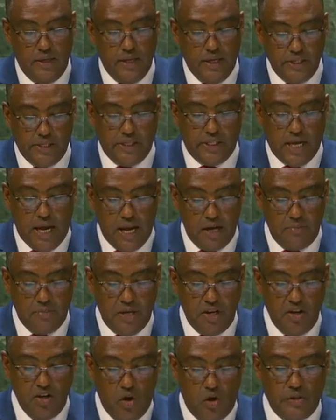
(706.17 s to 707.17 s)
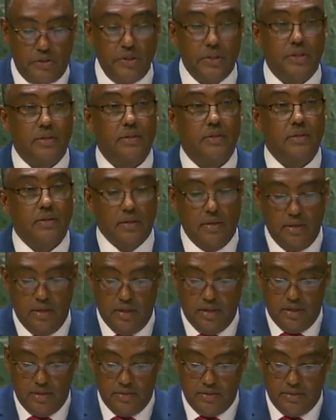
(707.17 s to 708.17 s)
It shall be noted
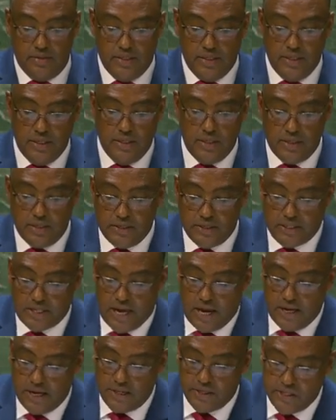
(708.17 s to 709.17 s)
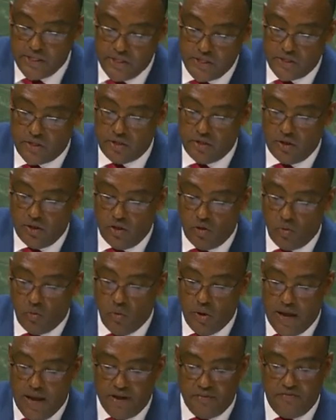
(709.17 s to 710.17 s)
the challenge
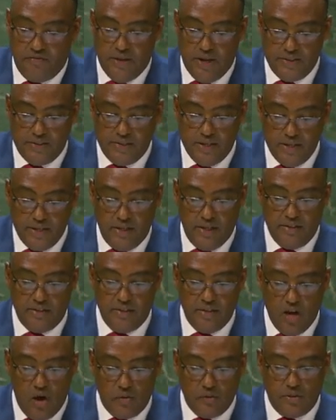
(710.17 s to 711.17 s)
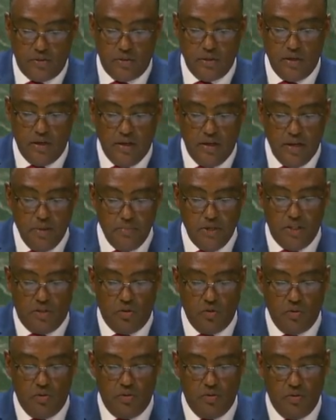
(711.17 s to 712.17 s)
we are facing is not
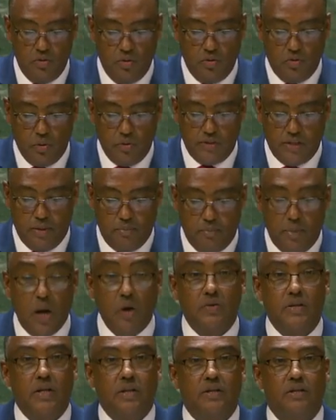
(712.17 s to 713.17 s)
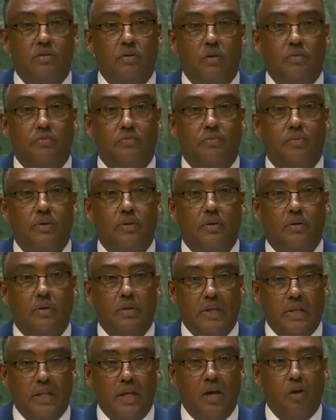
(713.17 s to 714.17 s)
limited to the boundaries of
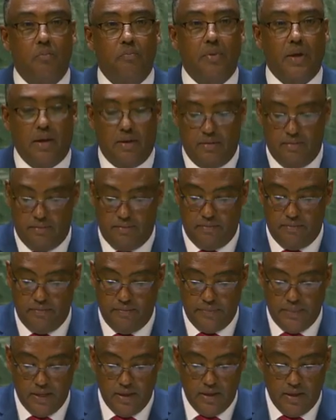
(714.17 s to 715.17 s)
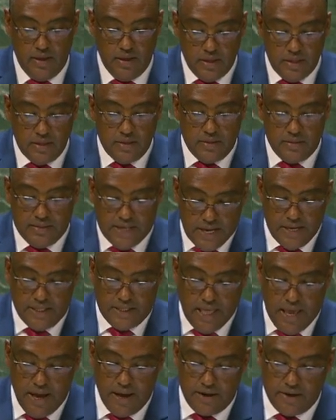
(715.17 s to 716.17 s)
Ethiopia. The
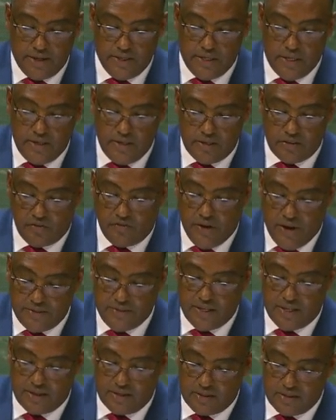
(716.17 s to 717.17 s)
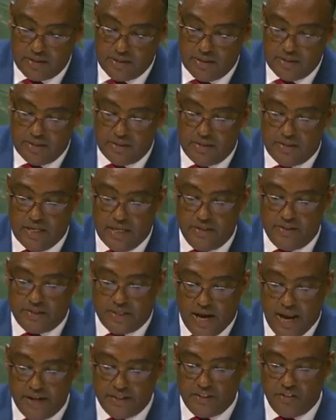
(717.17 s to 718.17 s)
entire region is facing the
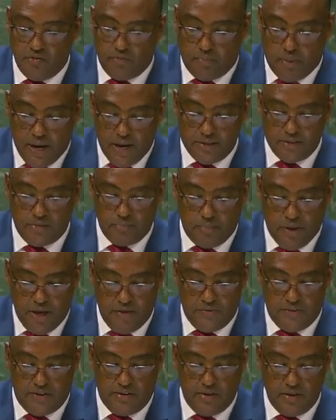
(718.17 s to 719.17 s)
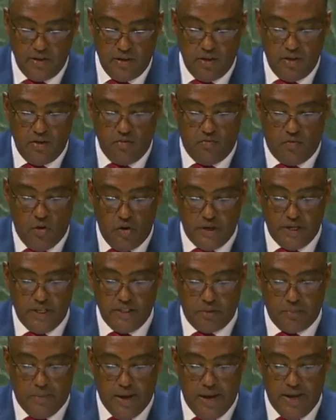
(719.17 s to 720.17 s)
destructive path paved for
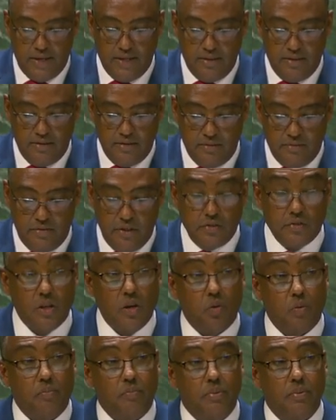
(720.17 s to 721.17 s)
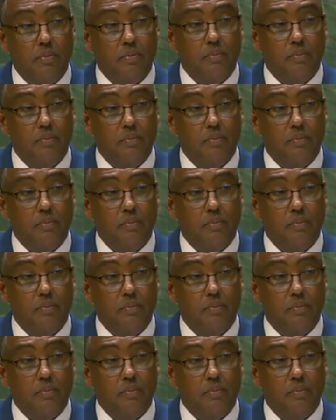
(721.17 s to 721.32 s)
it by this group.